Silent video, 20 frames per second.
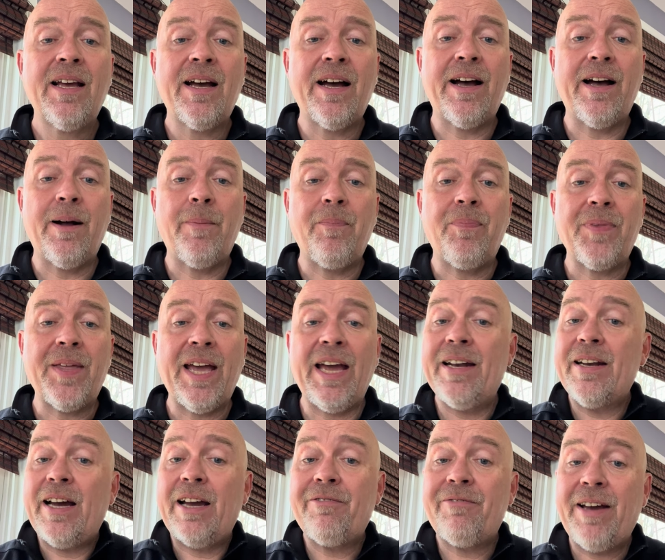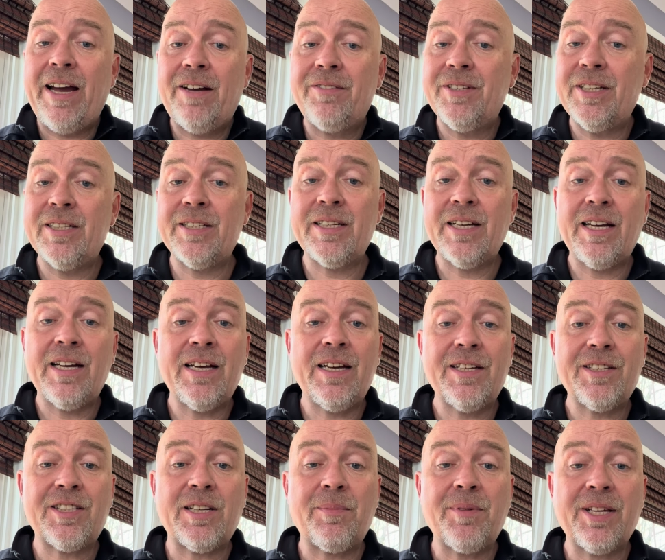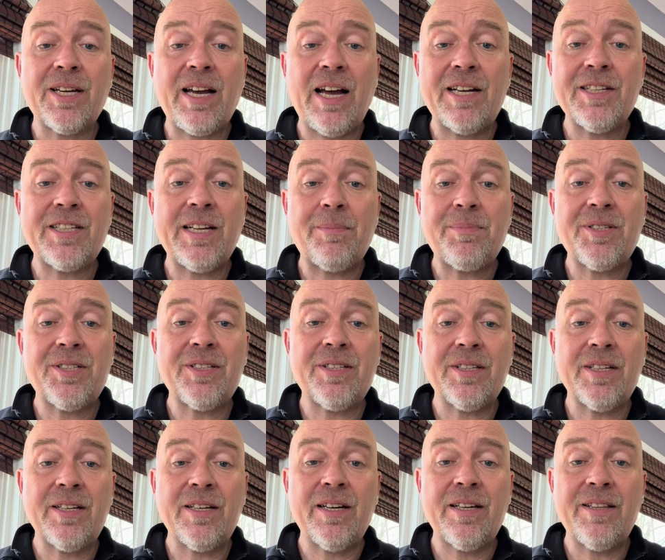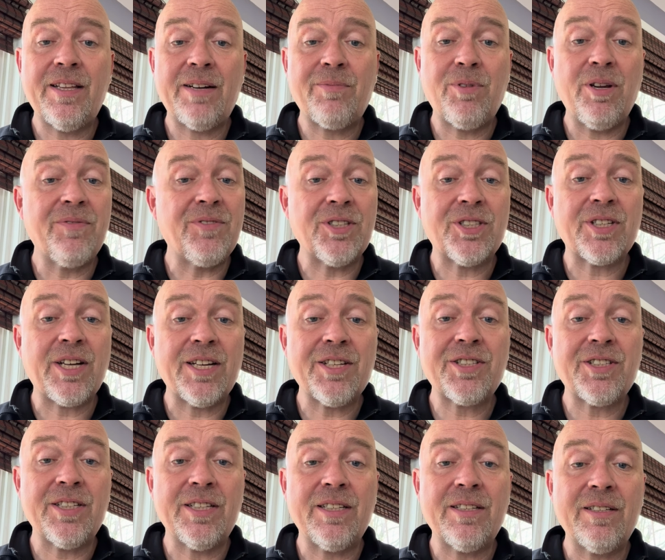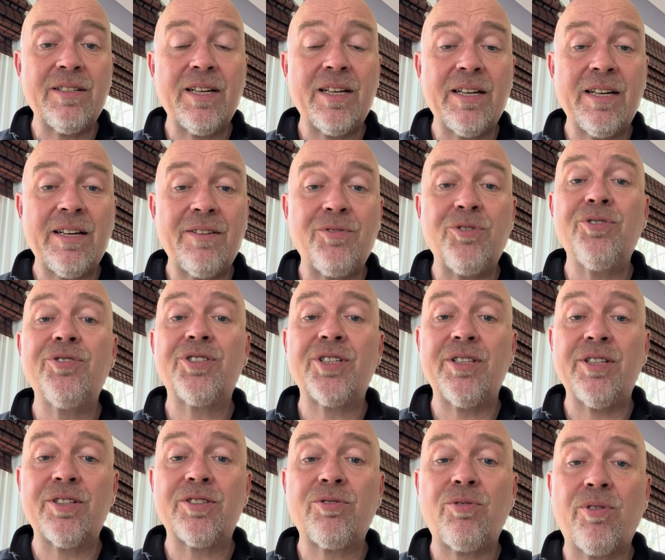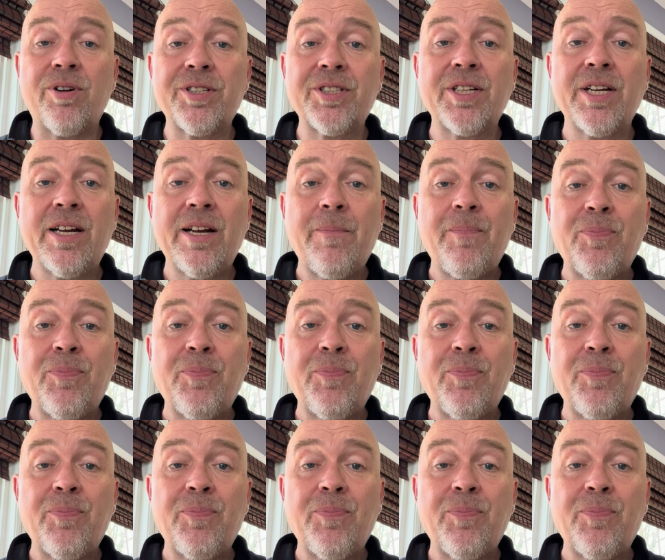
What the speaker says: And I found that some of the concepts that we've discussed and have used in this course